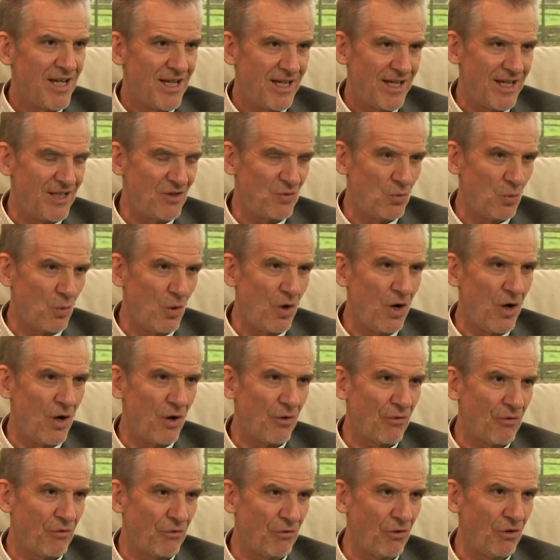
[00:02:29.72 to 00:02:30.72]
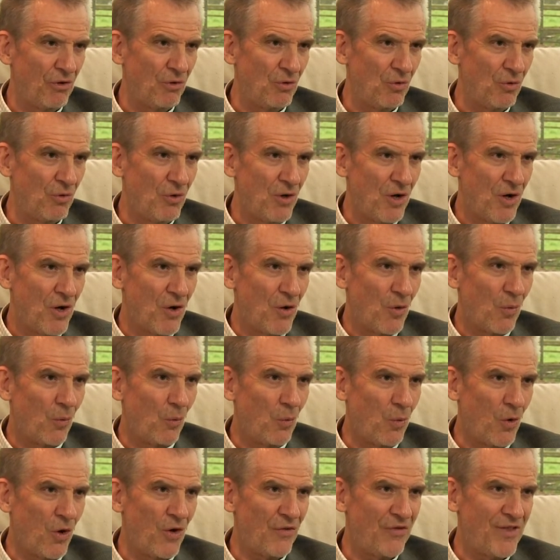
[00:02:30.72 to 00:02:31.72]
is work through
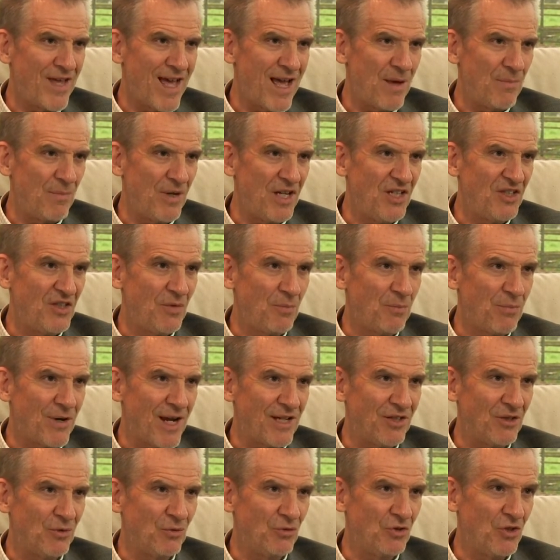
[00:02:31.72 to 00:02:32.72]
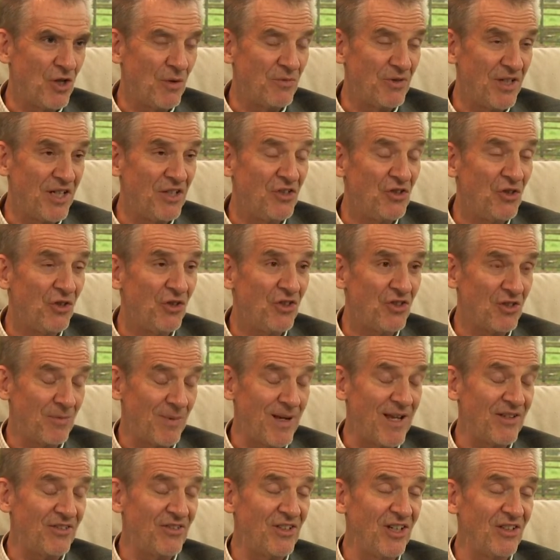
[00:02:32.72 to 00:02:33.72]
what that means in practical terms. It took us
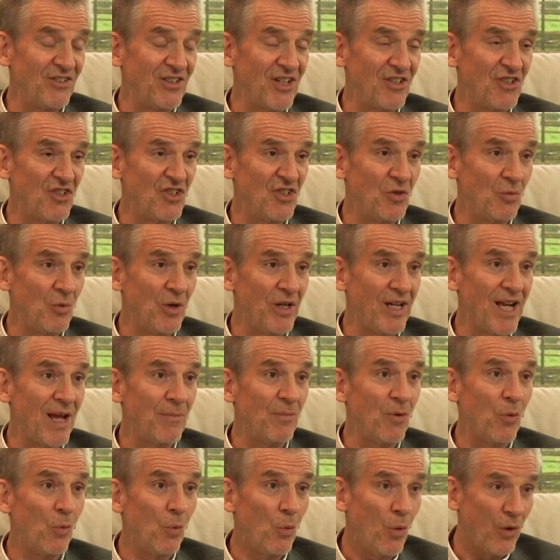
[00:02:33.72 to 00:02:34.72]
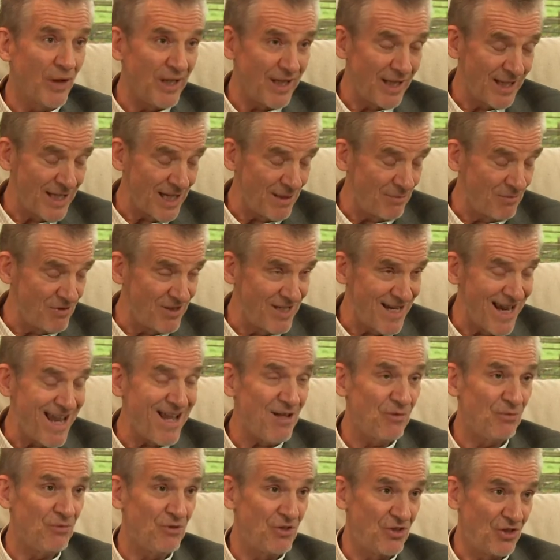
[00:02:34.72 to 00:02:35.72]
about 6 sessions to work it out, but what it came
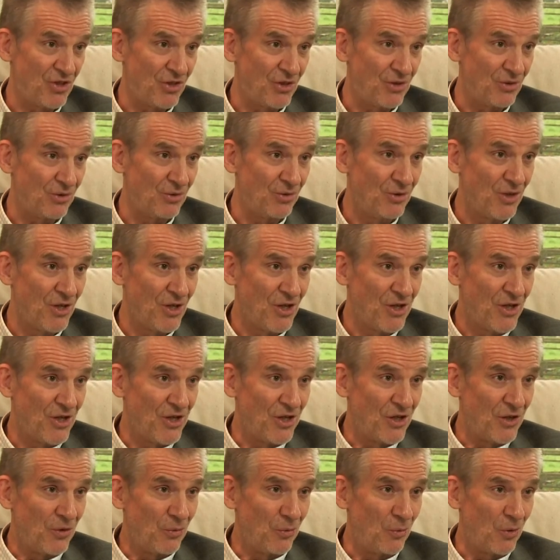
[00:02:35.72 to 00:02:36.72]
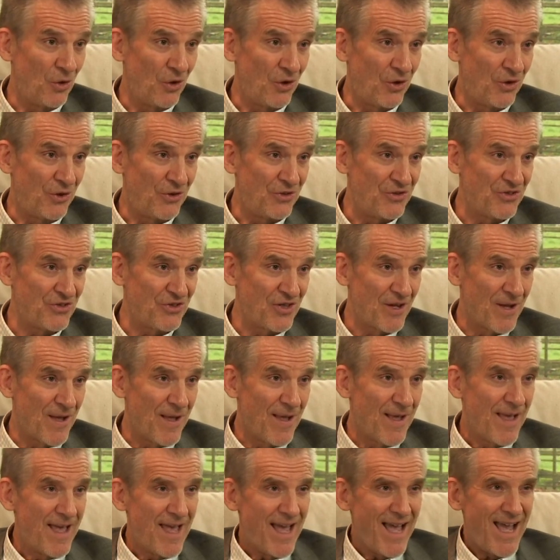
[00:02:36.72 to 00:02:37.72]
down to was
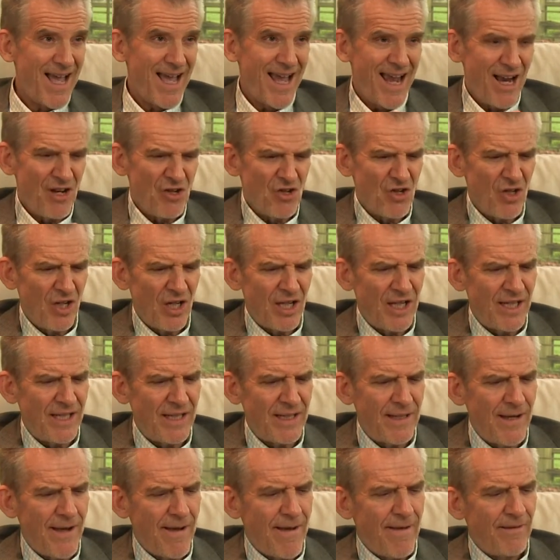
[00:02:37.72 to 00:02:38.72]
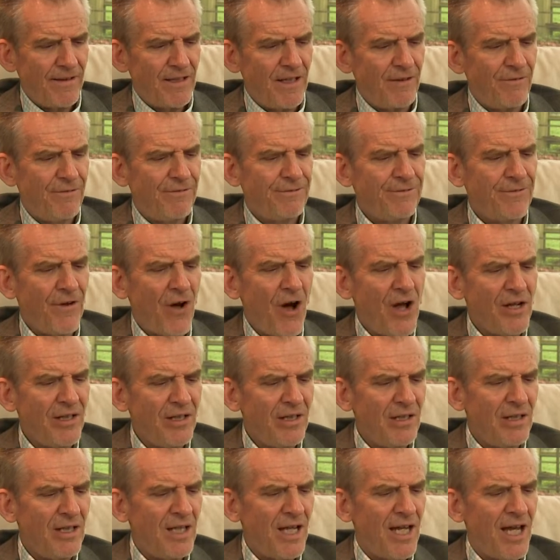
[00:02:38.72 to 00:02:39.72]
actually
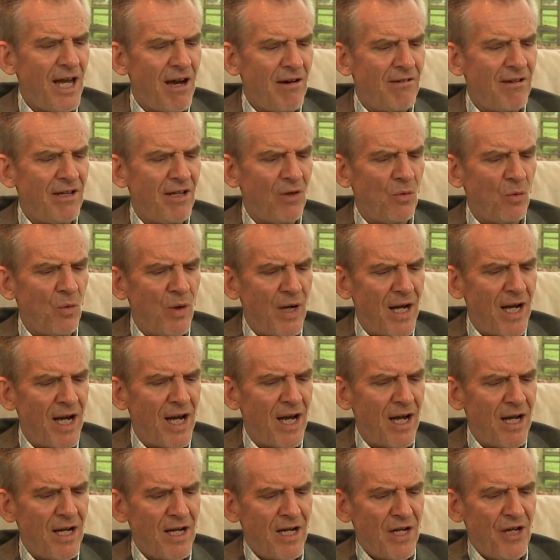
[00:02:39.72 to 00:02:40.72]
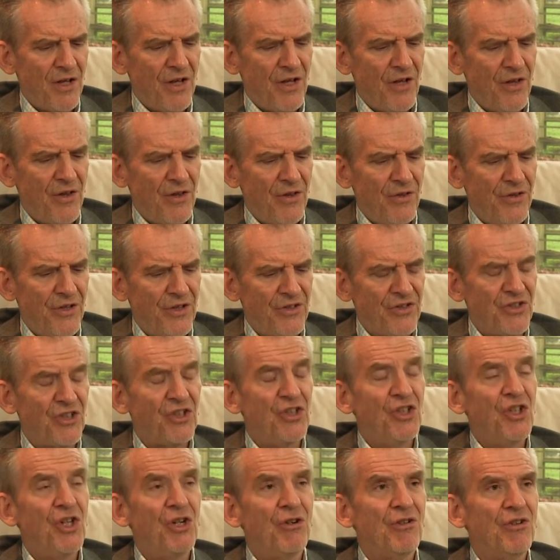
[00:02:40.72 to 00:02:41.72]
defining the area where the
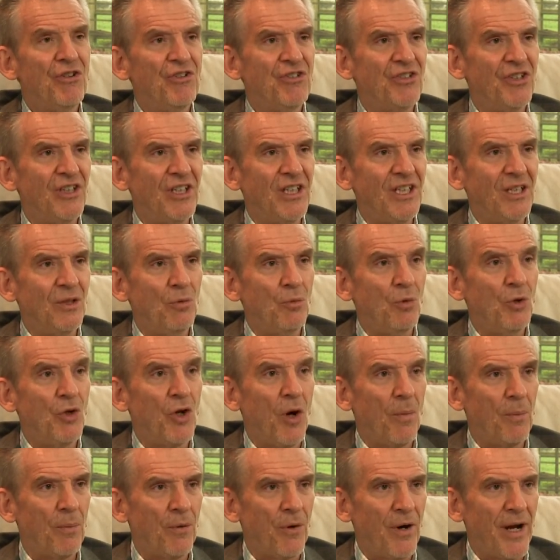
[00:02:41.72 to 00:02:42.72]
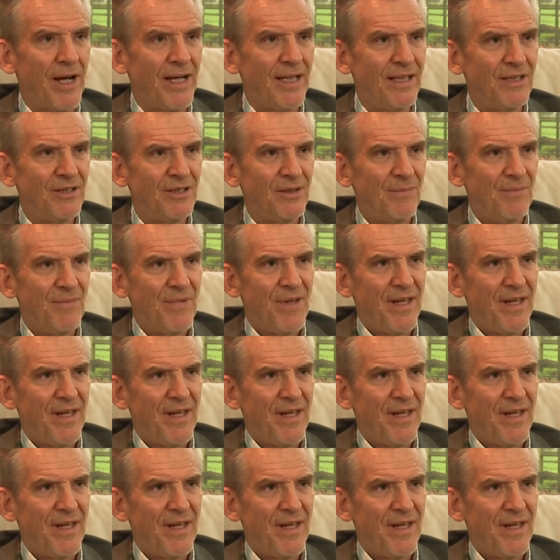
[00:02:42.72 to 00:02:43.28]
security would operate